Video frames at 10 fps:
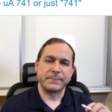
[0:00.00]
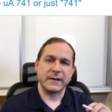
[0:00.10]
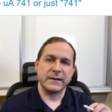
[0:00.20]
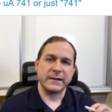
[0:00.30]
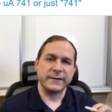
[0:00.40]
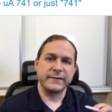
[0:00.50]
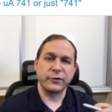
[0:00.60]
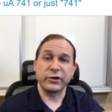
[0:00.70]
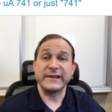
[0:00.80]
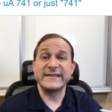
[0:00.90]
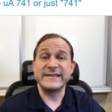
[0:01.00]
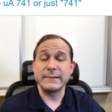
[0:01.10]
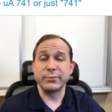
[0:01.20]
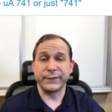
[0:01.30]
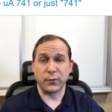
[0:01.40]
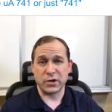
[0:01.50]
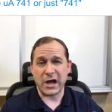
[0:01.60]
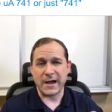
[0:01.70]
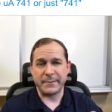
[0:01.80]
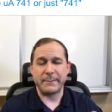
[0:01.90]
uh, circuit symbol for an
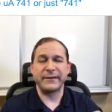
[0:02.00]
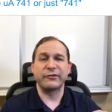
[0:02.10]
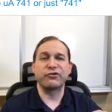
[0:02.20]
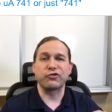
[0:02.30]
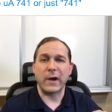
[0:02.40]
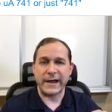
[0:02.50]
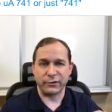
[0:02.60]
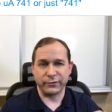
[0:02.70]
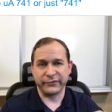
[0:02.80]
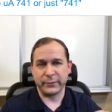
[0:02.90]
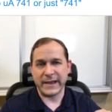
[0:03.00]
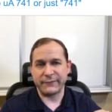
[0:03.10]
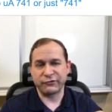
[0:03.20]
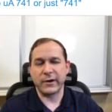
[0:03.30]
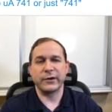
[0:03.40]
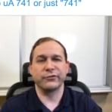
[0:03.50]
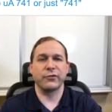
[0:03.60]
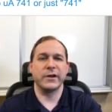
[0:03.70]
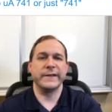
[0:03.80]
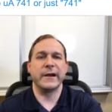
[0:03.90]
op amp is a triangle. So we have a triangle
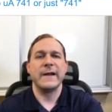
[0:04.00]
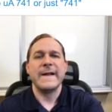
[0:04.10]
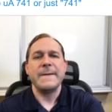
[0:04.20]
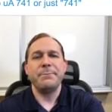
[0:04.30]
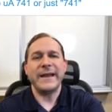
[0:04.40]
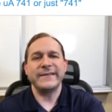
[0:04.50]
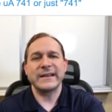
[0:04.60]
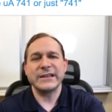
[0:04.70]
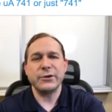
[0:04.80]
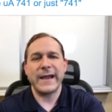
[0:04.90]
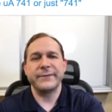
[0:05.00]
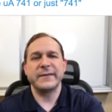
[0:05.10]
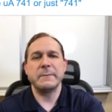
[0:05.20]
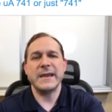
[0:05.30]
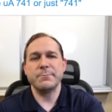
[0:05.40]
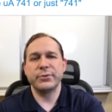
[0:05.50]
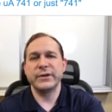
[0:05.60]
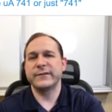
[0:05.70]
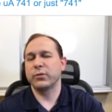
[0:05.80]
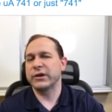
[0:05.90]
drawn in there. Basically, you have some
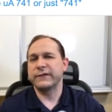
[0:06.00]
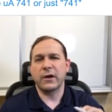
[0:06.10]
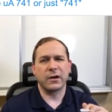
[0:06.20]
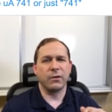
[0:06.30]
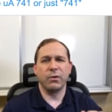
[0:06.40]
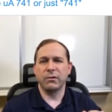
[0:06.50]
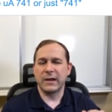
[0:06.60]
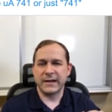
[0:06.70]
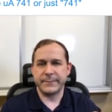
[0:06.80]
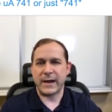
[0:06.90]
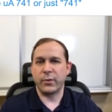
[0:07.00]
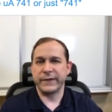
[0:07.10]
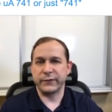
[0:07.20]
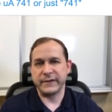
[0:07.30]
inputs, and we're going to talk a whole lot about what those